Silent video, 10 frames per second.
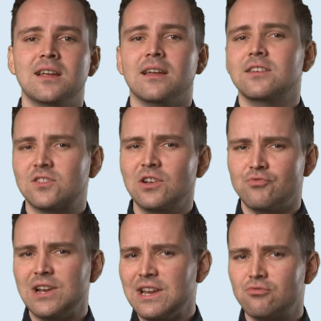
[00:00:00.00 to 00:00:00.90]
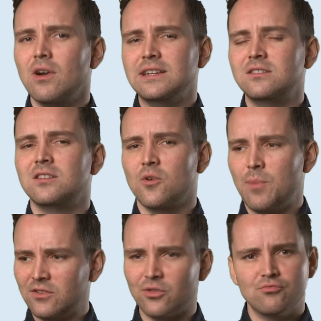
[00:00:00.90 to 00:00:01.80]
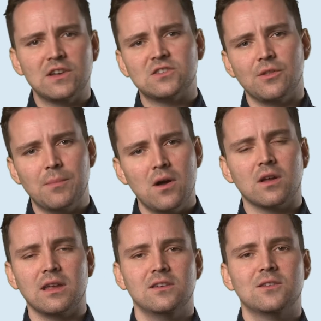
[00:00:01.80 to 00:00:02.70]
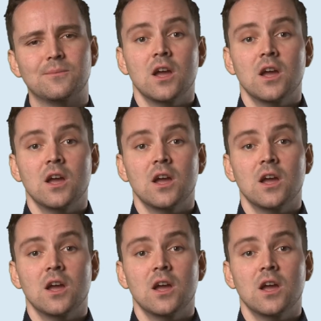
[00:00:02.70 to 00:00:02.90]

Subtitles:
is still really great compared to the rest of the market.